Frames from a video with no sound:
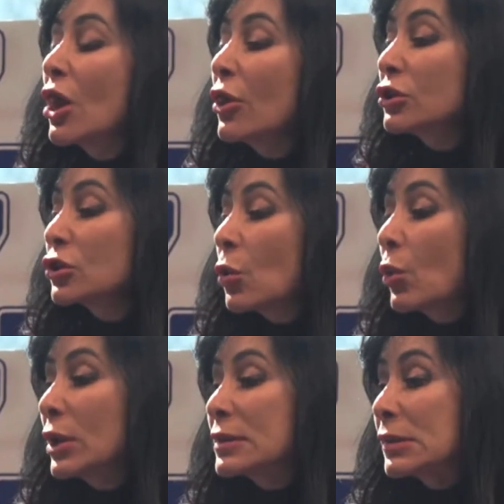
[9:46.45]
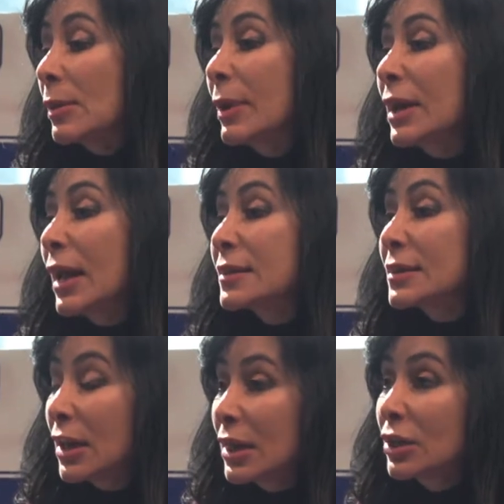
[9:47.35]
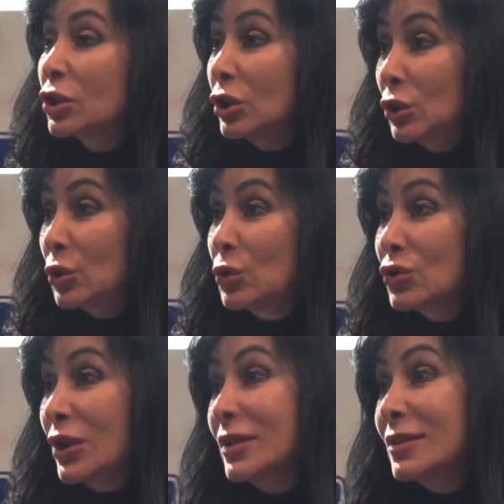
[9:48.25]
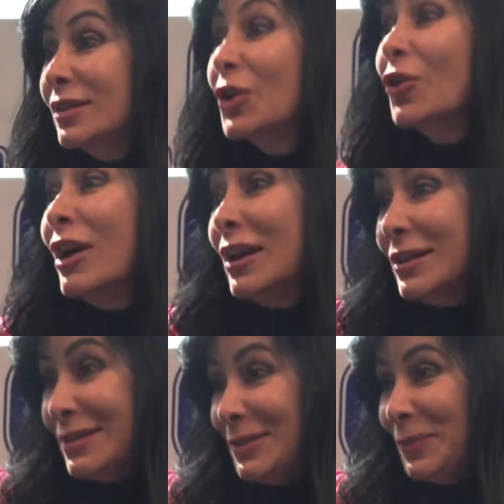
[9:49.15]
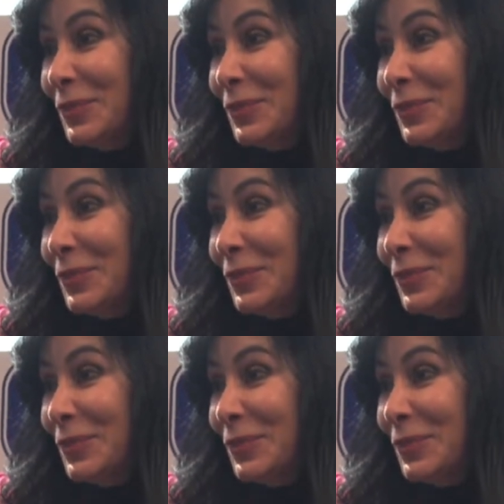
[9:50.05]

There's, when somebody has nothing to lose, it's the greatest.